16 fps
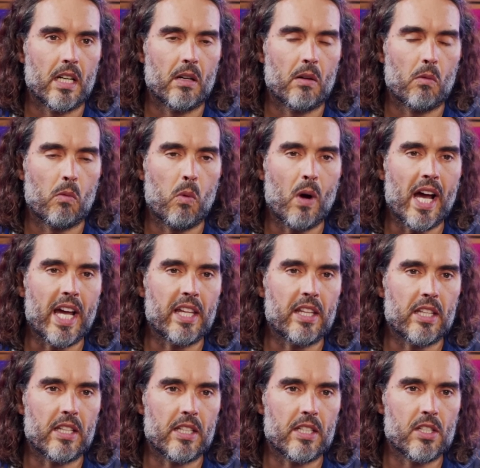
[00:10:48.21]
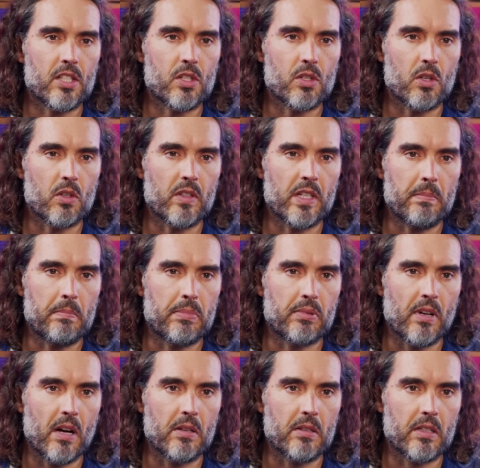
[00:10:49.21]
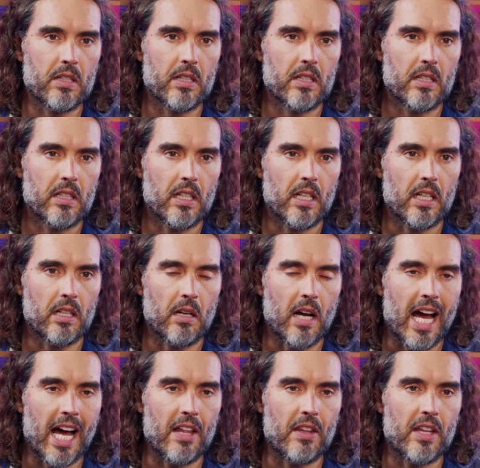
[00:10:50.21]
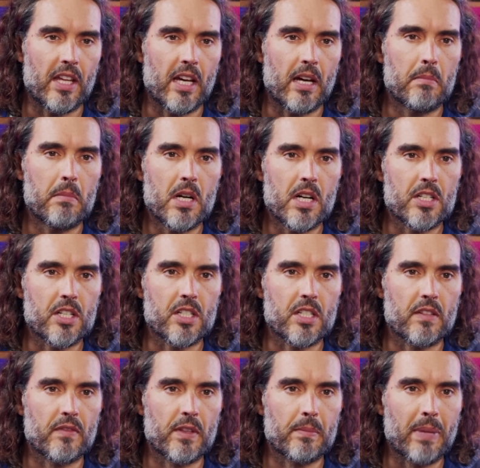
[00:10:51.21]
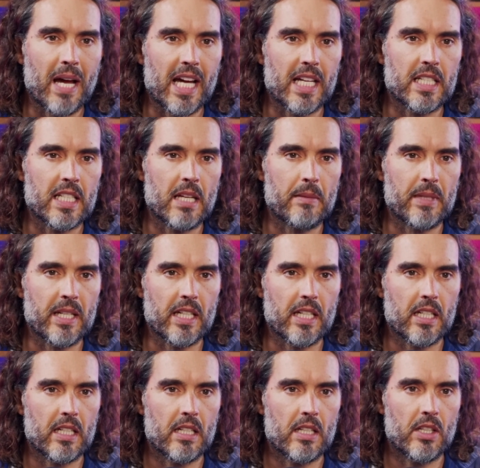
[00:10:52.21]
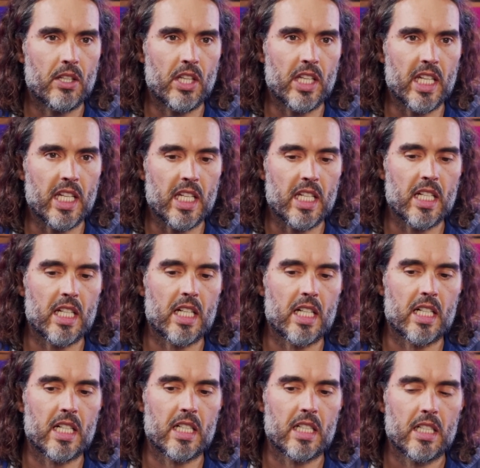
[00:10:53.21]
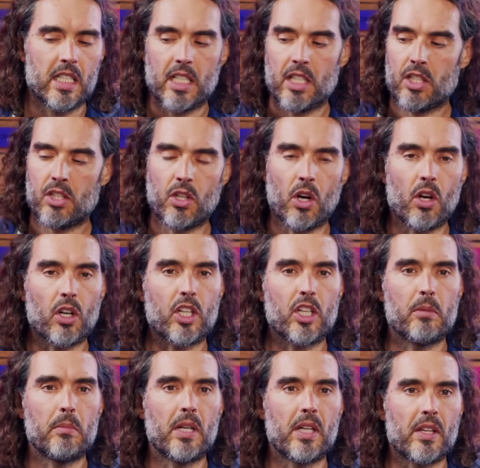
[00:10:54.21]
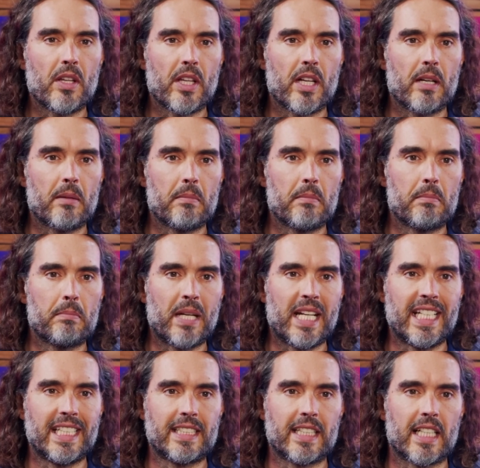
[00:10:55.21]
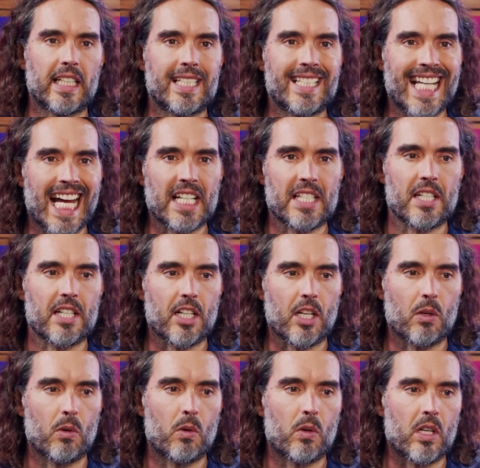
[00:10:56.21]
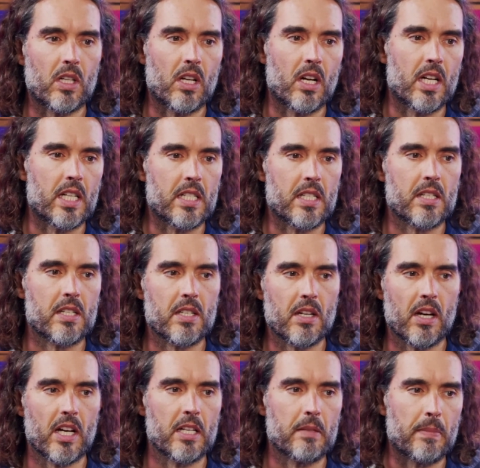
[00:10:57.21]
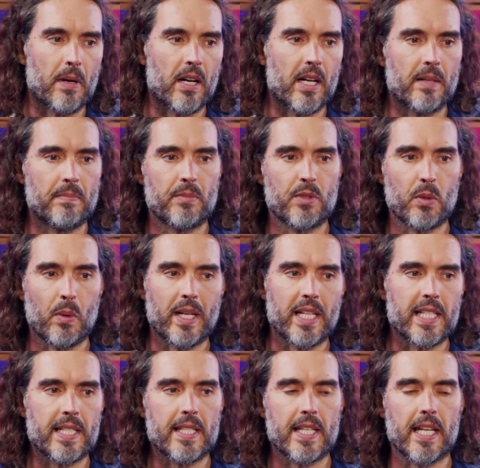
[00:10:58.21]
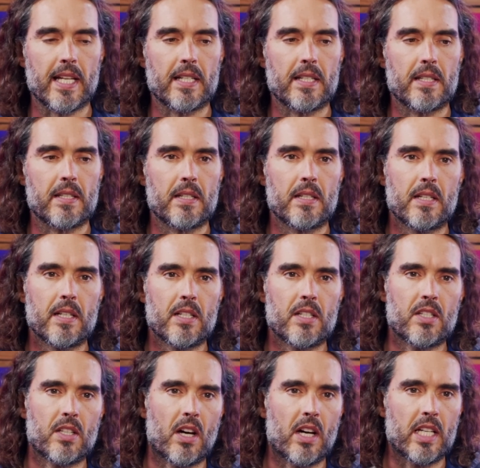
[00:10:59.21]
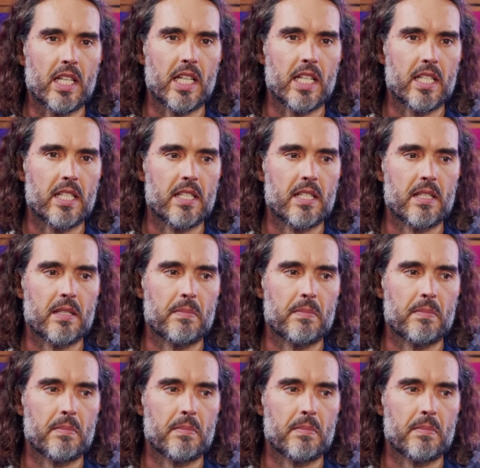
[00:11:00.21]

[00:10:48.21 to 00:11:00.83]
way that the story broke at the emergence of the pandemic, the document that Peter Daszak organized, signed by 26 scientists,